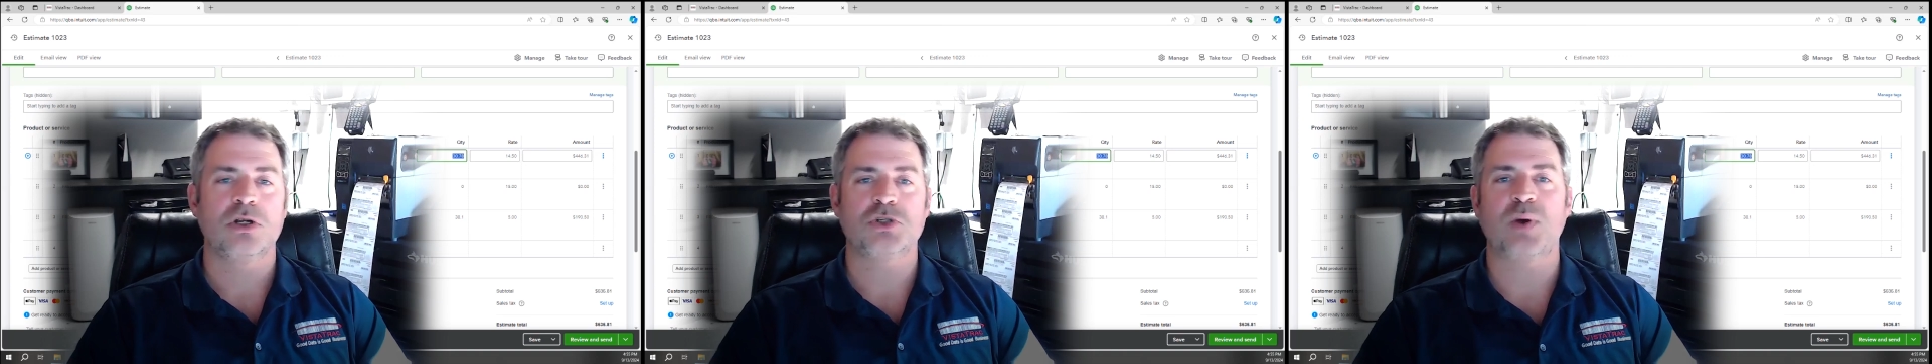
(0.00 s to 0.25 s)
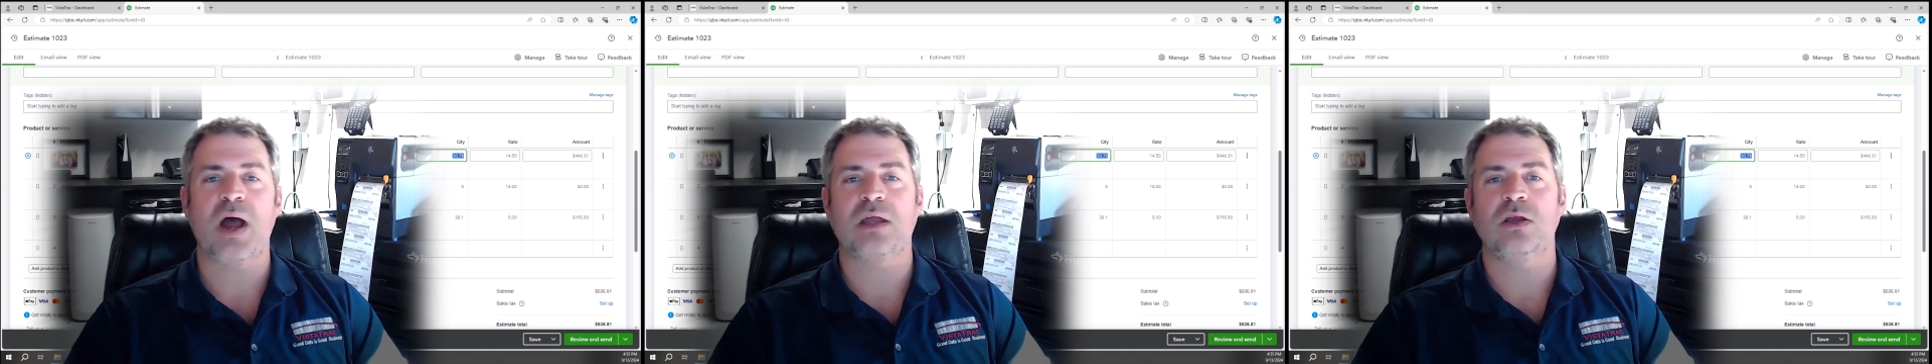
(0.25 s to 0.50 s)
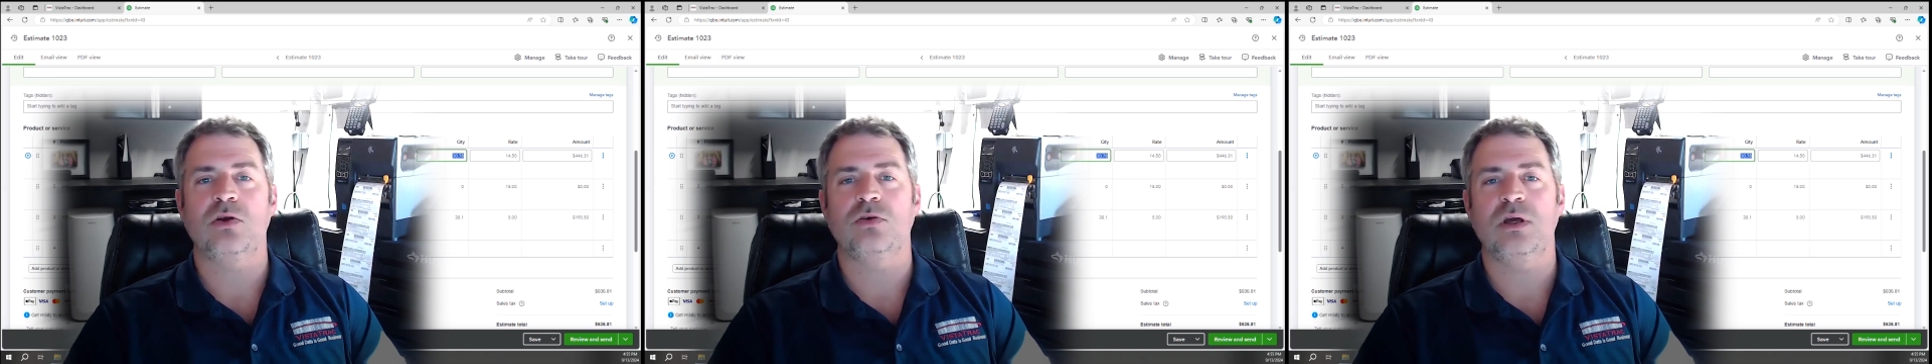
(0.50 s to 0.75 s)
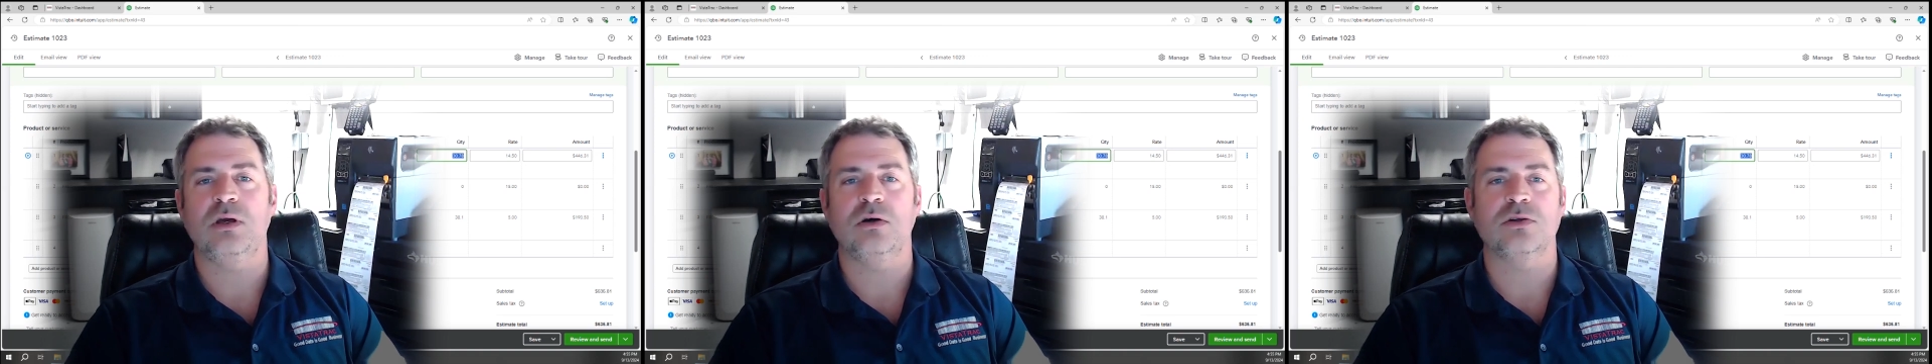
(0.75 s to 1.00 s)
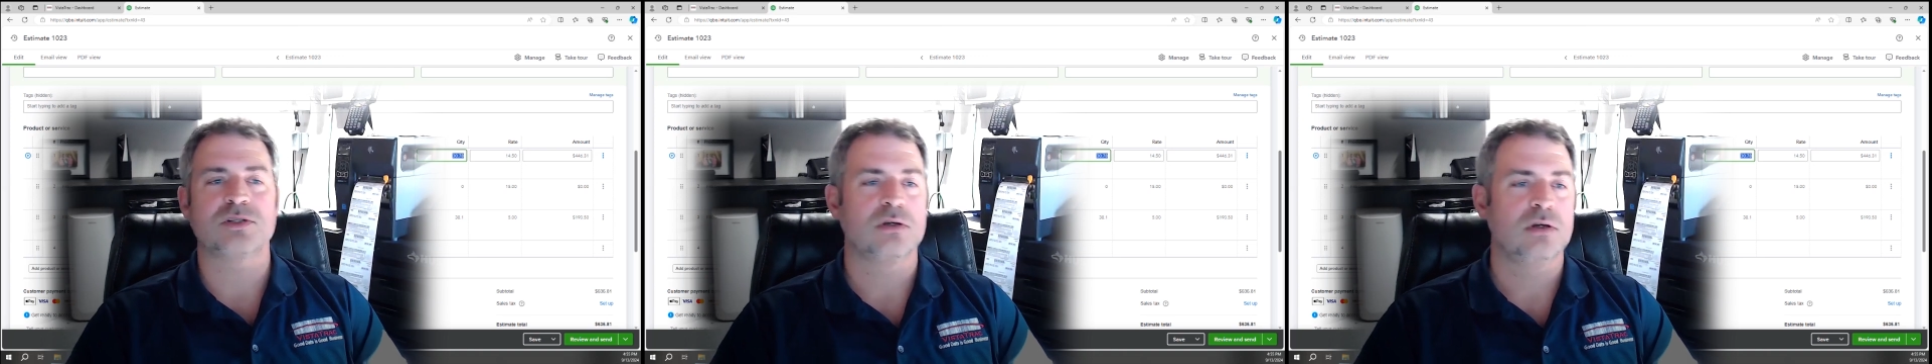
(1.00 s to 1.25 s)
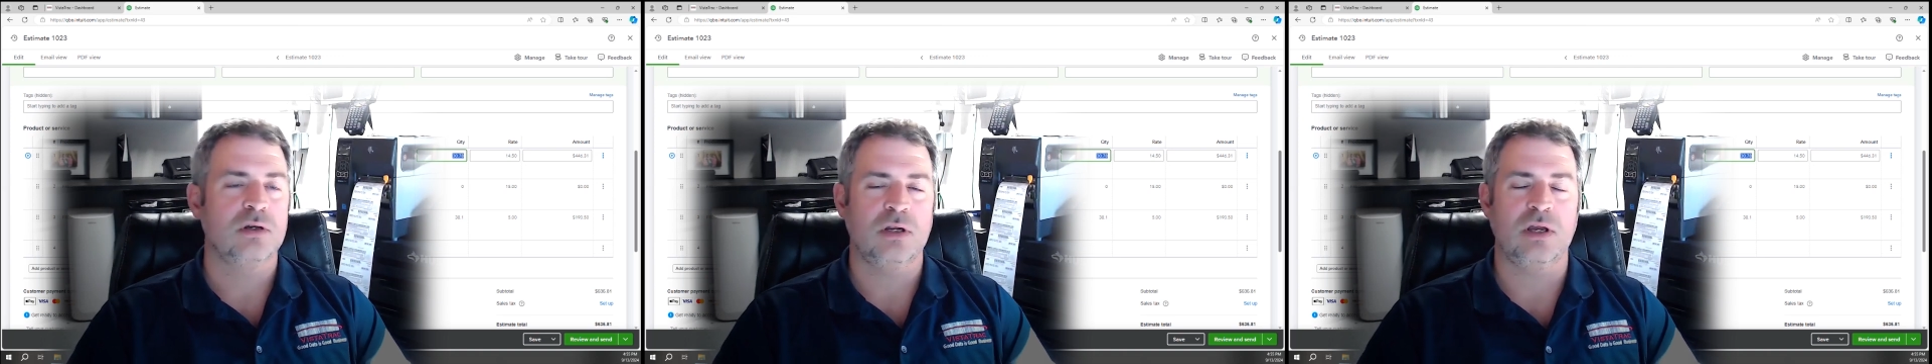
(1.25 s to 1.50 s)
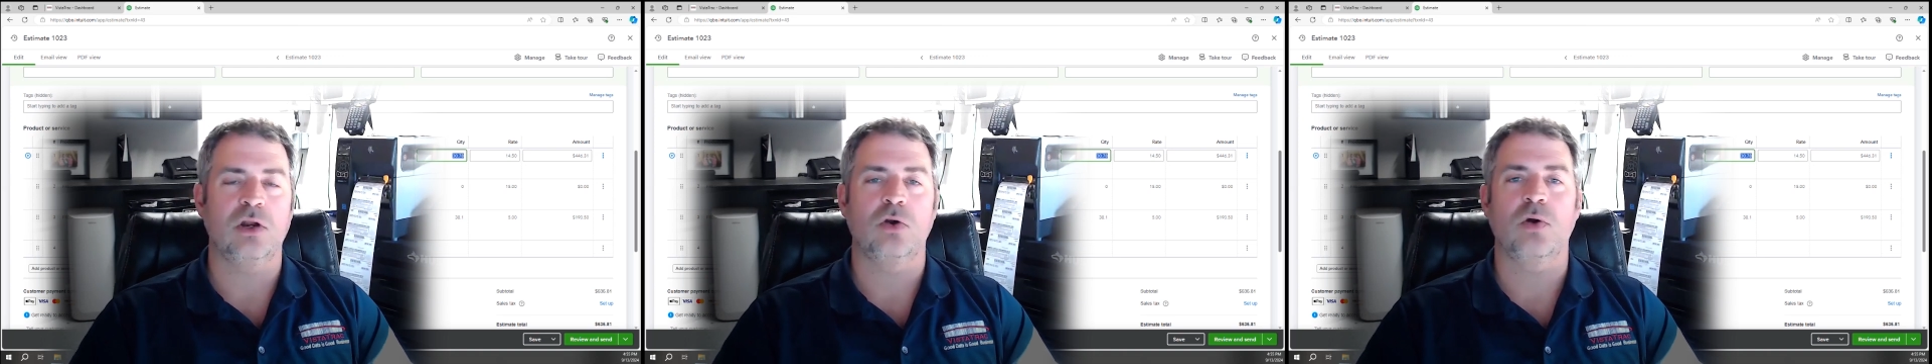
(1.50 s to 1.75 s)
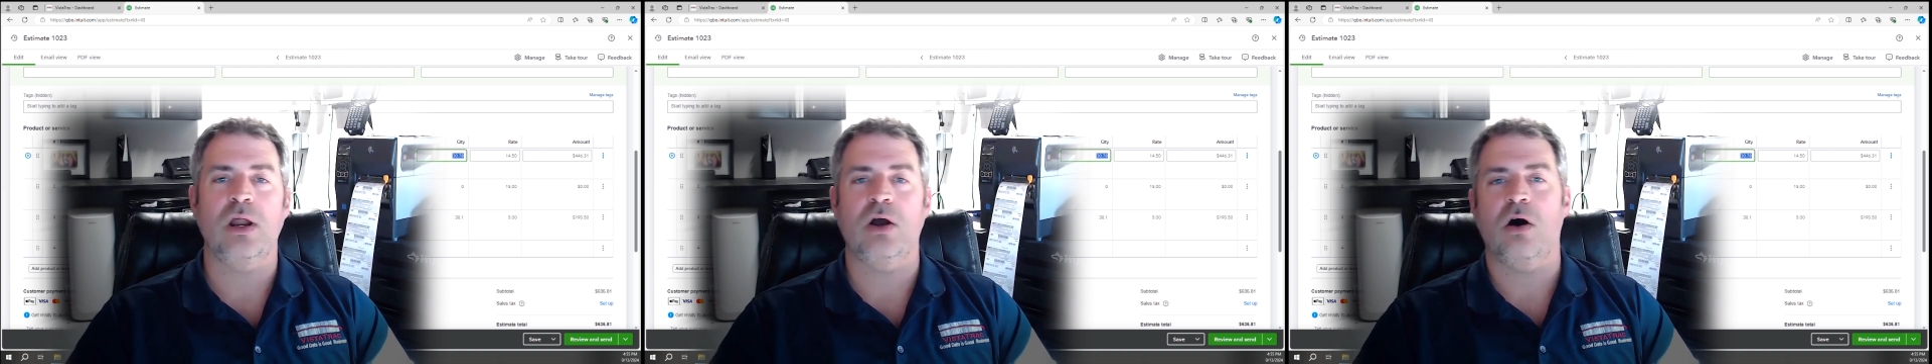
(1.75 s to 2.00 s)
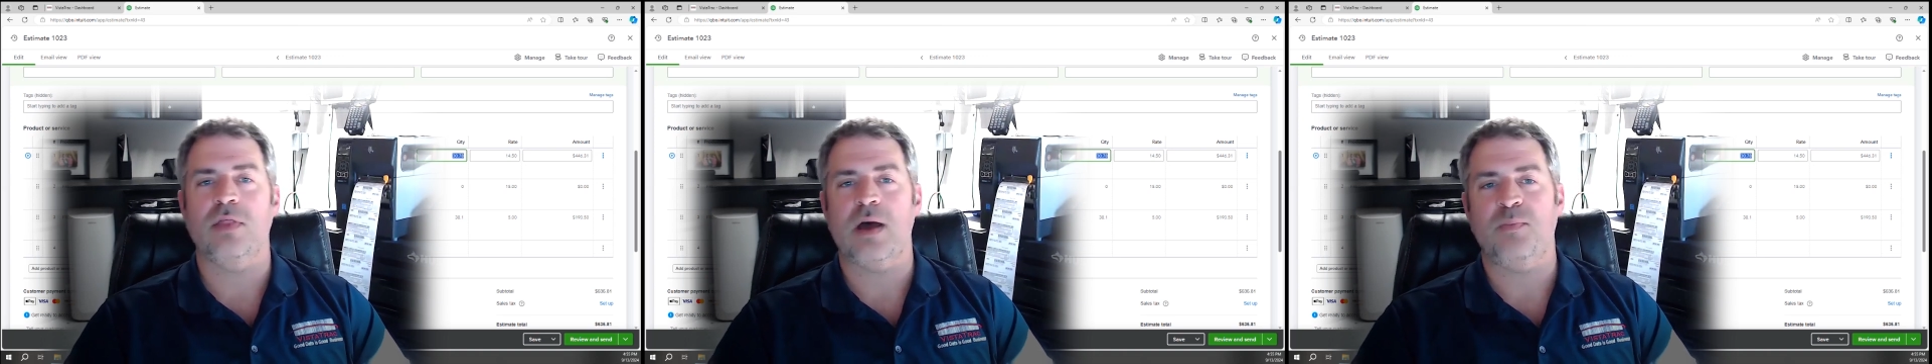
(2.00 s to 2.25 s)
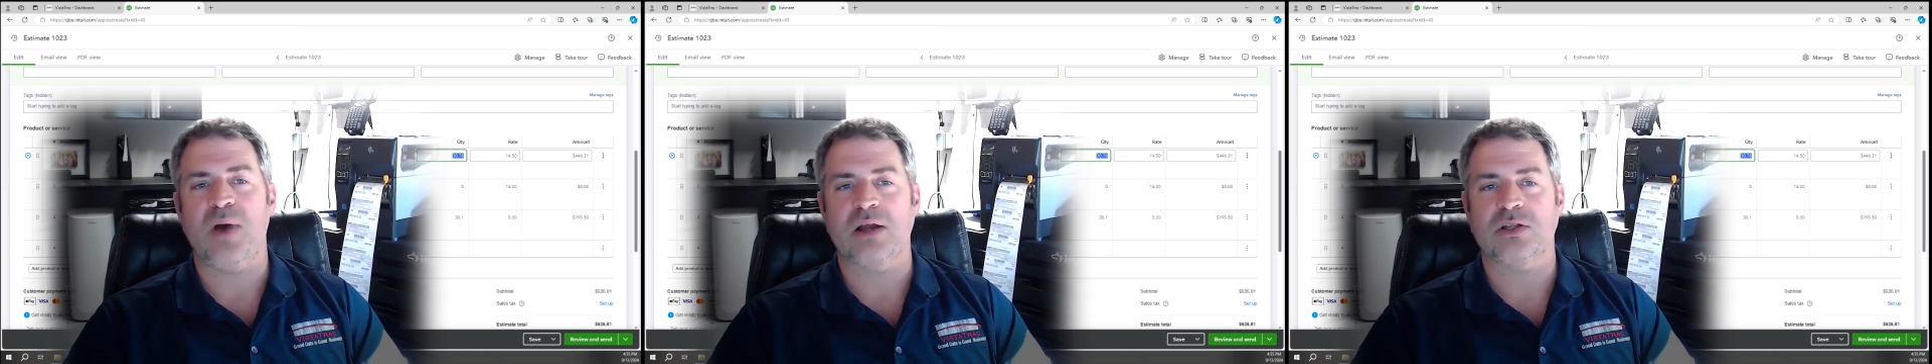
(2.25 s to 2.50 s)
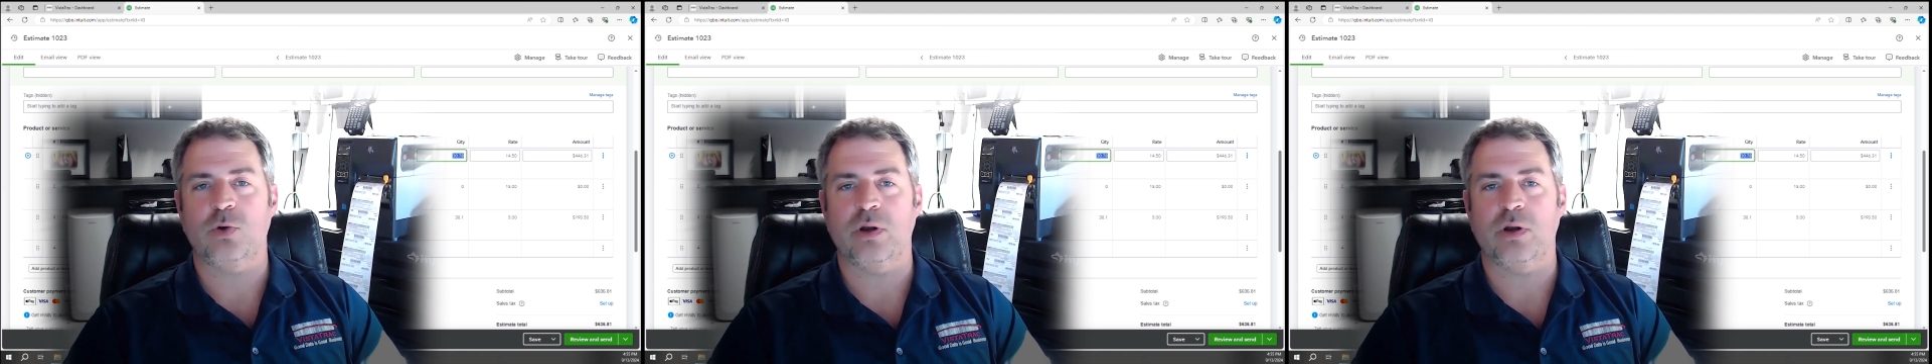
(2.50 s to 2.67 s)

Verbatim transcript: tracking your yields, and integrating all that back to